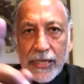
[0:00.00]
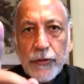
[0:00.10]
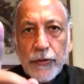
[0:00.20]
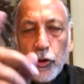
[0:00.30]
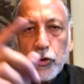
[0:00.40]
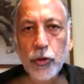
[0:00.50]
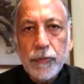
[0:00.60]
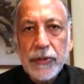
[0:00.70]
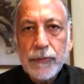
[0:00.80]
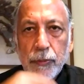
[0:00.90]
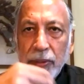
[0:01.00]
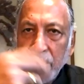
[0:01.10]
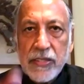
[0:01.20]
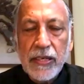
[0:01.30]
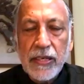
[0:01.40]
That's the four core principles for
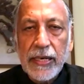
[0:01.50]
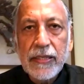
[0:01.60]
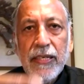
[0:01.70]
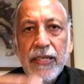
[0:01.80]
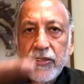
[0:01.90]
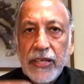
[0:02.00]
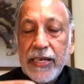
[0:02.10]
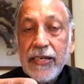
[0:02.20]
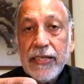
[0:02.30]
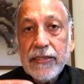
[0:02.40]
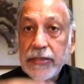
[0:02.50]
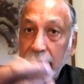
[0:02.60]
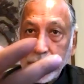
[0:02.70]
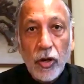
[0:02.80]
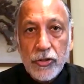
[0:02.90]
industry link. Second is
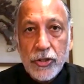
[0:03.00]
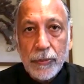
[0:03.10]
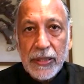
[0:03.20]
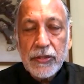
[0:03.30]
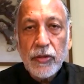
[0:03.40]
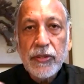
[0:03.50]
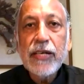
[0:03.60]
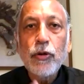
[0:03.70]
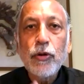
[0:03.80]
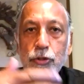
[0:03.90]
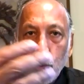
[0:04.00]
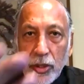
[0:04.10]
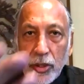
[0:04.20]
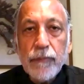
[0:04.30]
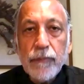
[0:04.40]
technology based. Now that also
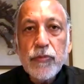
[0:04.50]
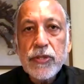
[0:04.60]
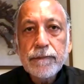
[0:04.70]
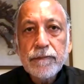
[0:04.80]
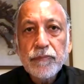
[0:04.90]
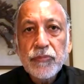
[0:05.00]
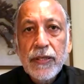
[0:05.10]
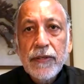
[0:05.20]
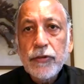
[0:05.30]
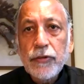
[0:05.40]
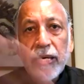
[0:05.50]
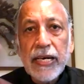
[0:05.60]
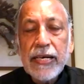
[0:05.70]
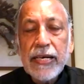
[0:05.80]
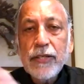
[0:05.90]
comes from
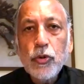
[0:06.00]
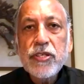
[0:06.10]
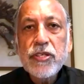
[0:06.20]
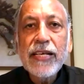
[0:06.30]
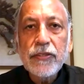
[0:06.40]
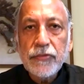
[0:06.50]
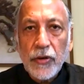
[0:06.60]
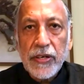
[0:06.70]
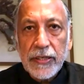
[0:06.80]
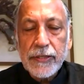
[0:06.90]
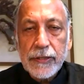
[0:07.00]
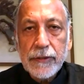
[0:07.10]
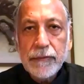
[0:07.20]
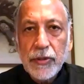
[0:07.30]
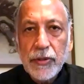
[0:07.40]
N I I T's own strength of forty years.
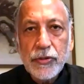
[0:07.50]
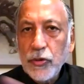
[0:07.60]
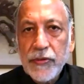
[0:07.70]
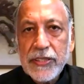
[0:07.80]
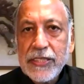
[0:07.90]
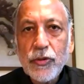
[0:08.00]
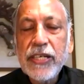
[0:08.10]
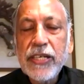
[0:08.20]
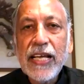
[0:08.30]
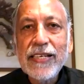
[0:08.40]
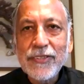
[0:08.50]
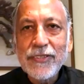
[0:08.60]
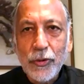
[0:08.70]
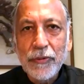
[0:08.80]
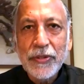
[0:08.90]
So the university is only ten years
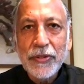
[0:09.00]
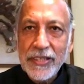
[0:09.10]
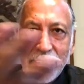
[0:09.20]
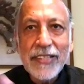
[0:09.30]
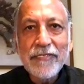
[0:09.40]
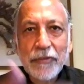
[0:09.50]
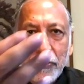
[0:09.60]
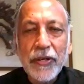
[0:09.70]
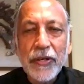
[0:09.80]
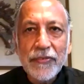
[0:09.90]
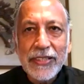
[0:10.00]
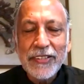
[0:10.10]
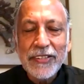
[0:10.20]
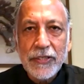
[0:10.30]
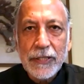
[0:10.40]
old. For thirty years we were working with
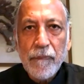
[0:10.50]
technology.